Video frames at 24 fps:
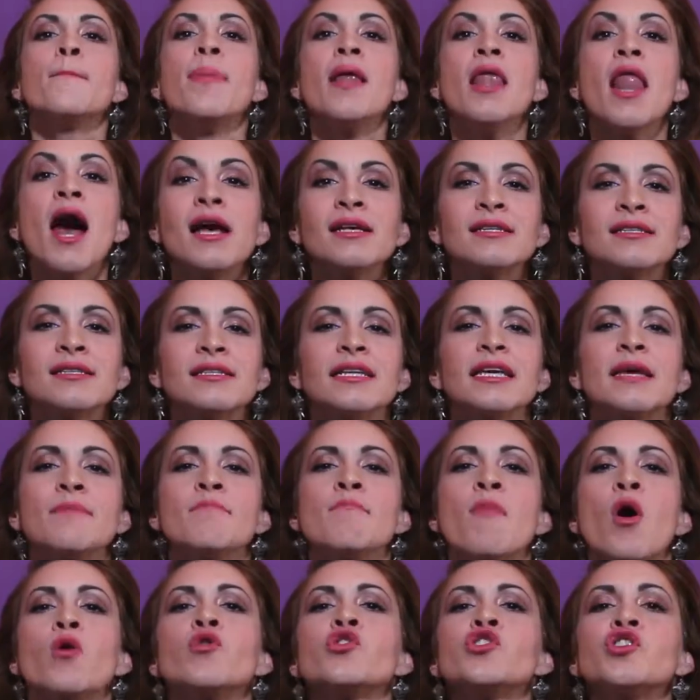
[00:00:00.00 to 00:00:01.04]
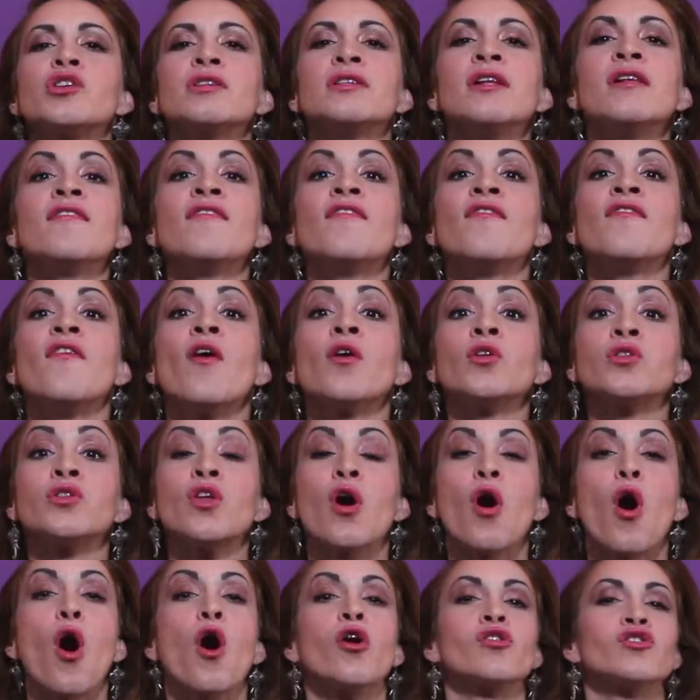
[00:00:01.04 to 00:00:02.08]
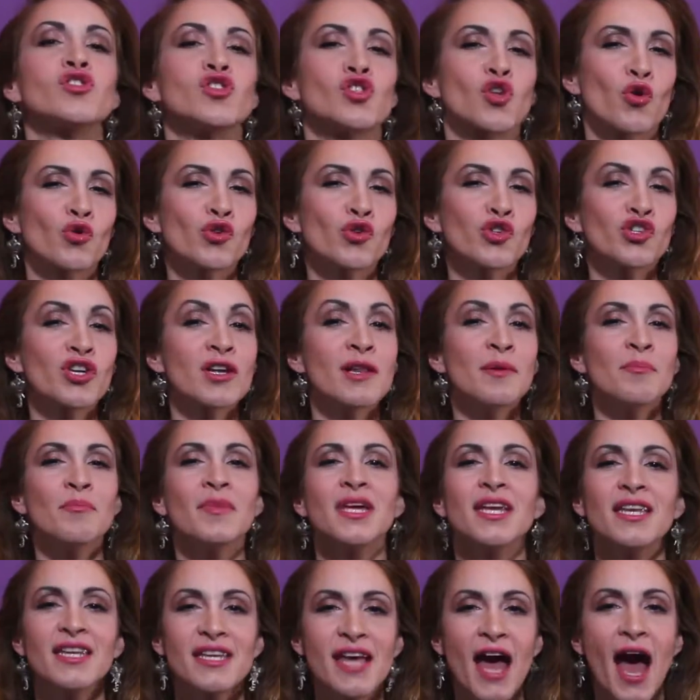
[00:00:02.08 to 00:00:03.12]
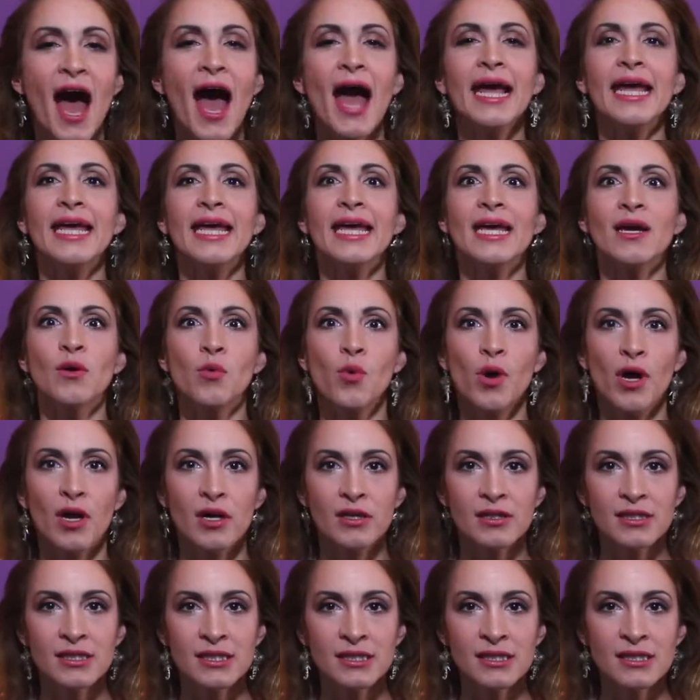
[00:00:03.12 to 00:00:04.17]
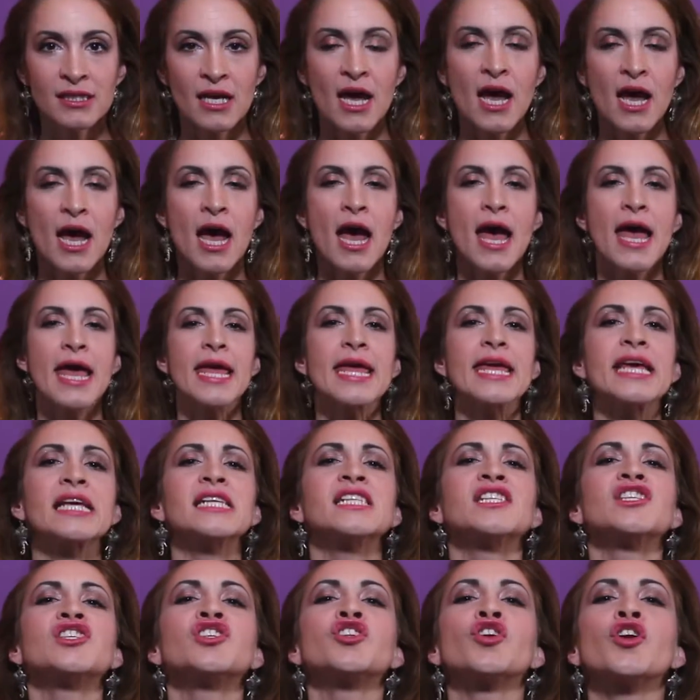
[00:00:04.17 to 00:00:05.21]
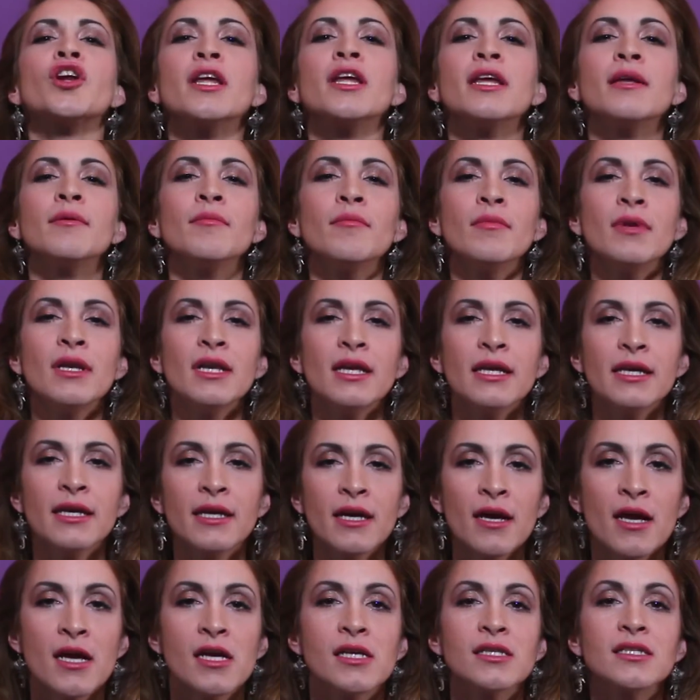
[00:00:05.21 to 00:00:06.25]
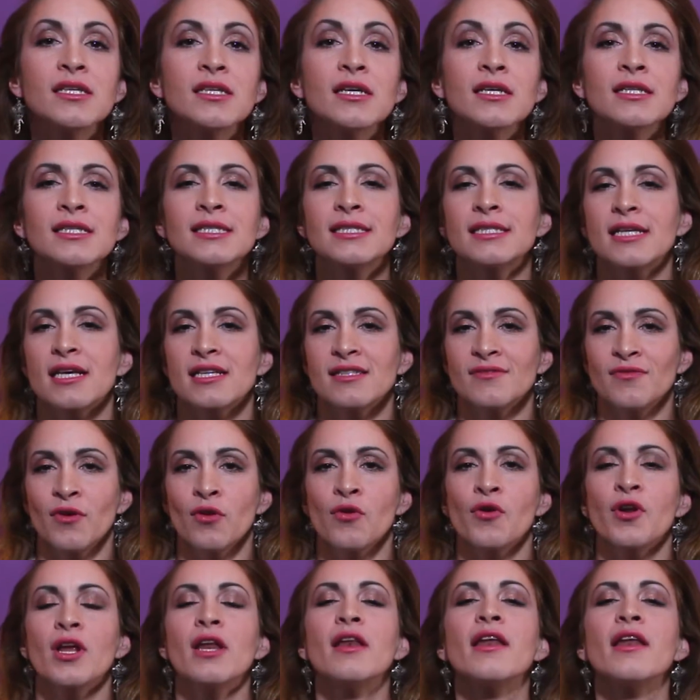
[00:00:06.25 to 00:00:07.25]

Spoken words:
plus emotional photo on social media equals extremely successful